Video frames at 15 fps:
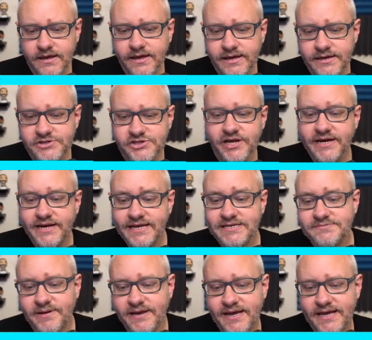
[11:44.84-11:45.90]
Shannon, yes,
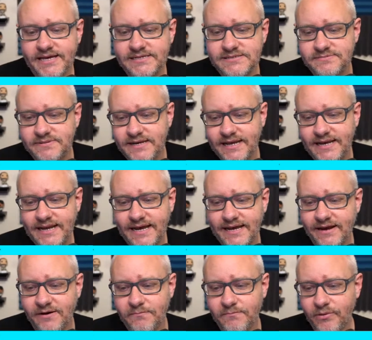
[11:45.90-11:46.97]
my husband and I
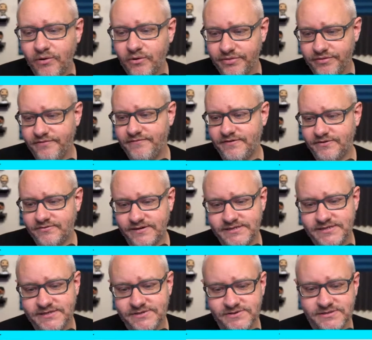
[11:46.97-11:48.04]
are both fifth grade
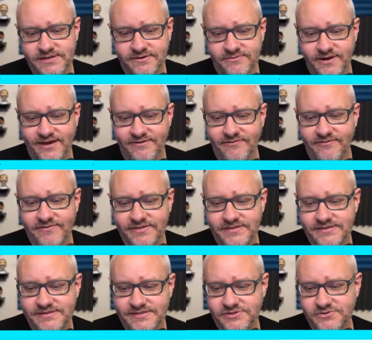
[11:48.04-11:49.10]
teachers, and we have a fifth
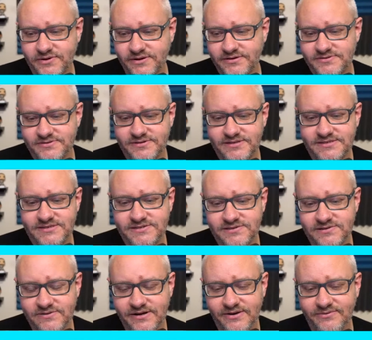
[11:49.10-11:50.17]
and sixth grader. So distance
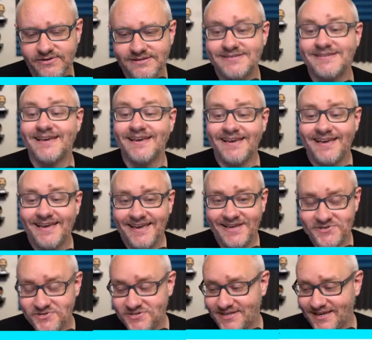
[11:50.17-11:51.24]
learning was
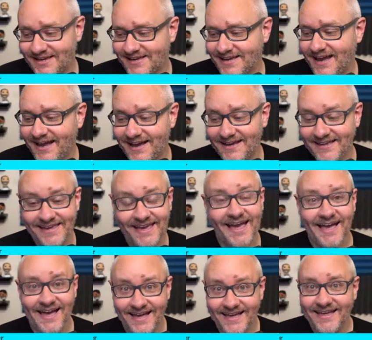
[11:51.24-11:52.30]
interesting.
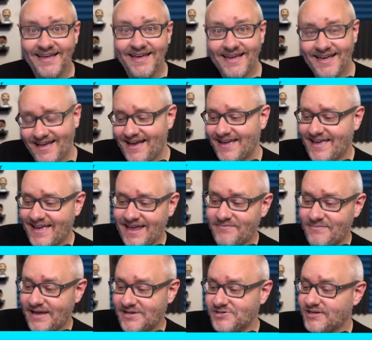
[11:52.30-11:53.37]
Yeah, I can't
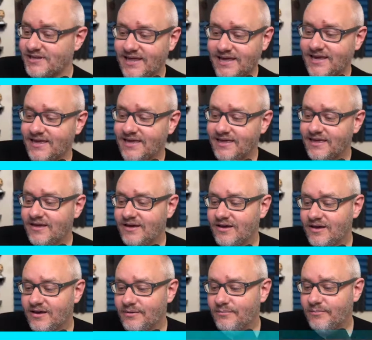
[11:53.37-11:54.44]
imagine. Like,
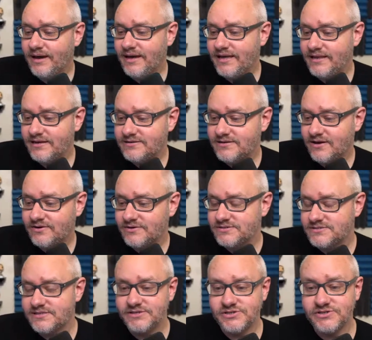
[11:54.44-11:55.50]
my daughters,
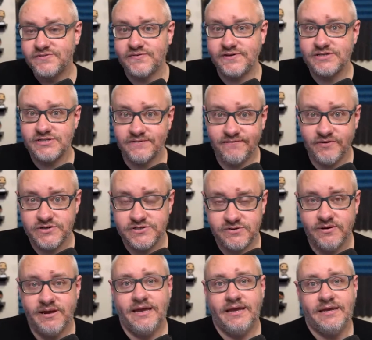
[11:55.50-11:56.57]
they just finished the first
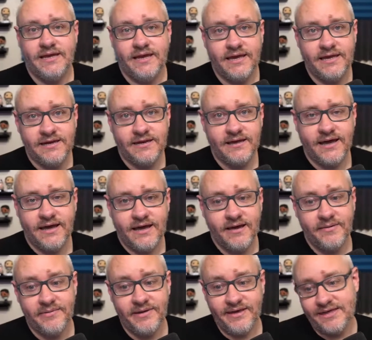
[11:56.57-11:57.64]
grade, and
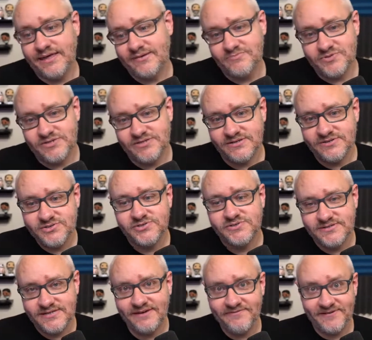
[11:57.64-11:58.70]
it was
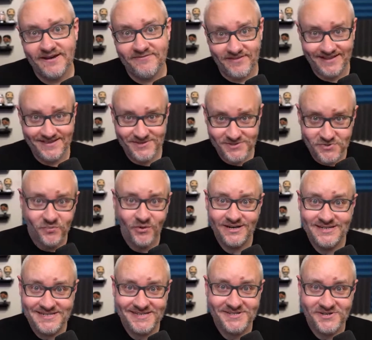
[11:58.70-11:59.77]
tough enough. Like, just one
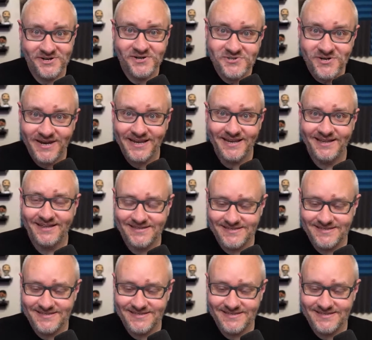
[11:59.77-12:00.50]
teacher taking